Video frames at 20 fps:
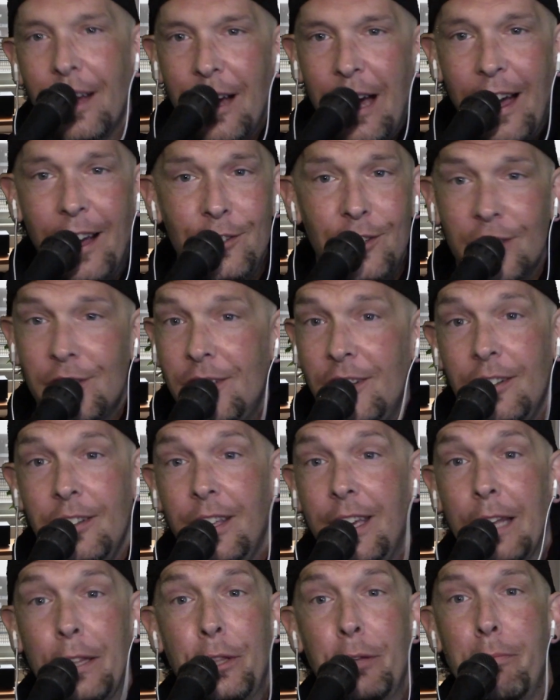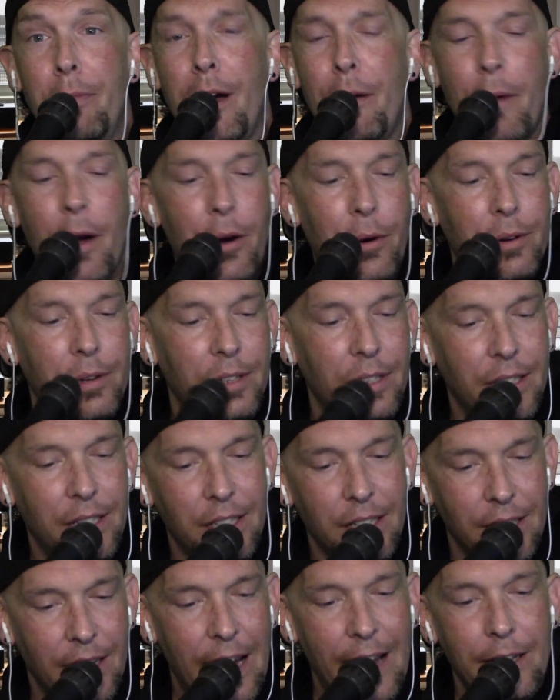I just didn't get the memo.
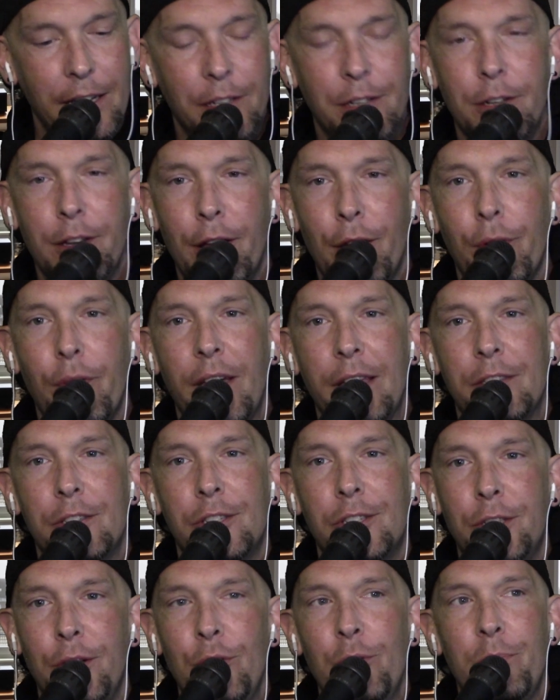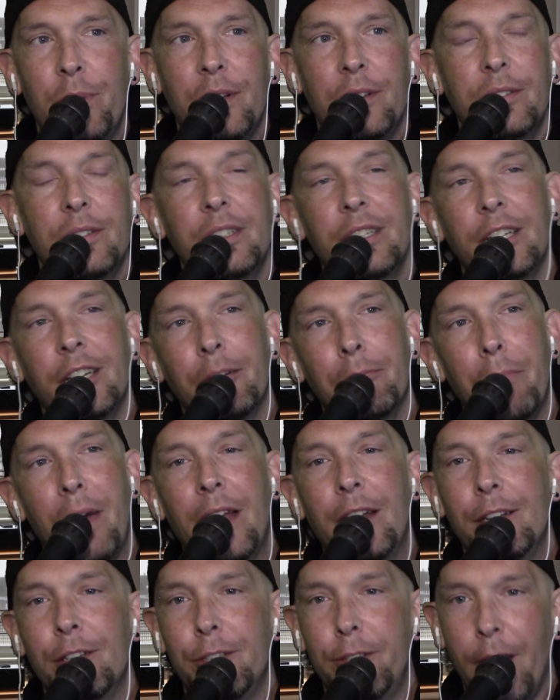I didn't know that stupid
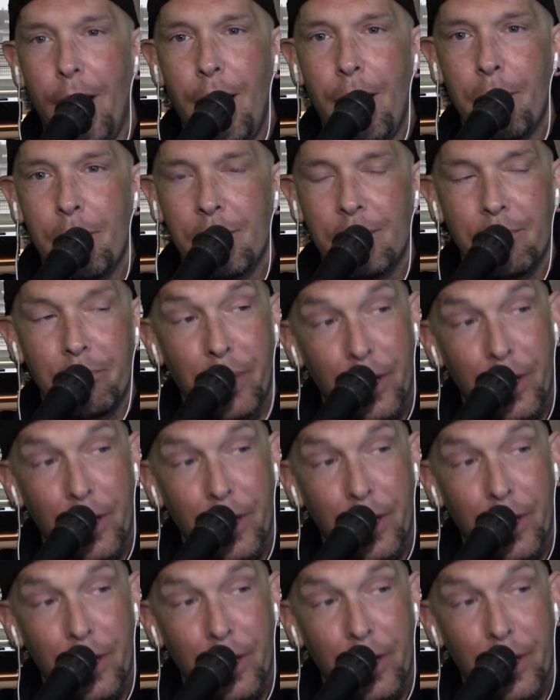meant dumb,